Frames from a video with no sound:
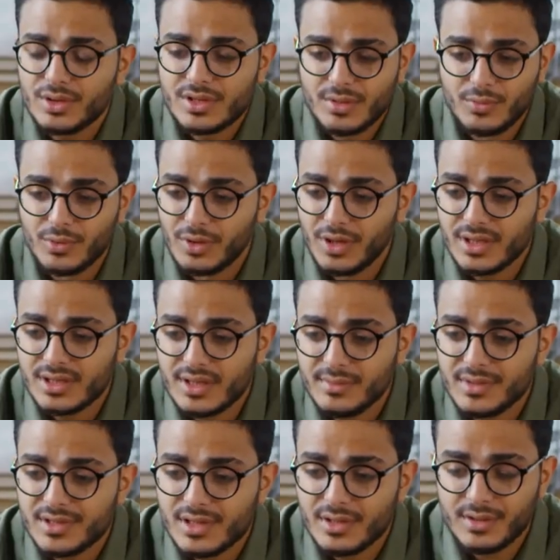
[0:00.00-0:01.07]
you can ask
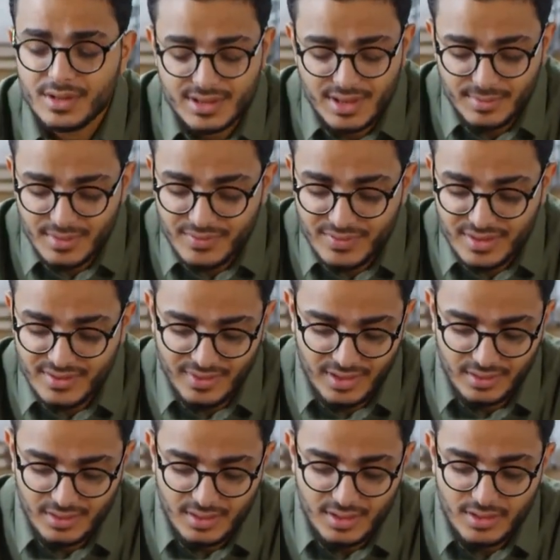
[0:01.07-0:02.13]
your
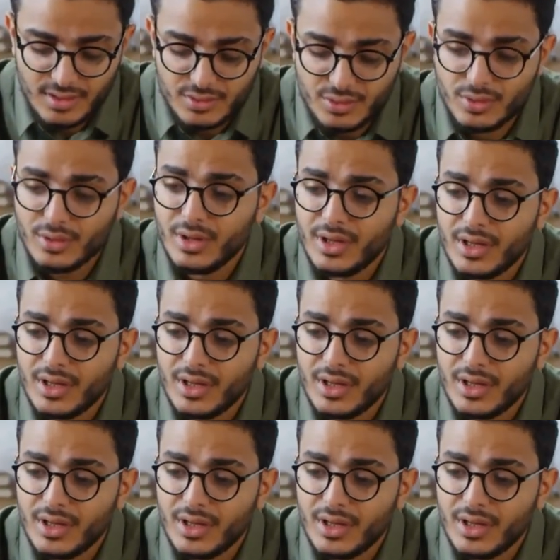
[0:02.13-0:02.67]
family member.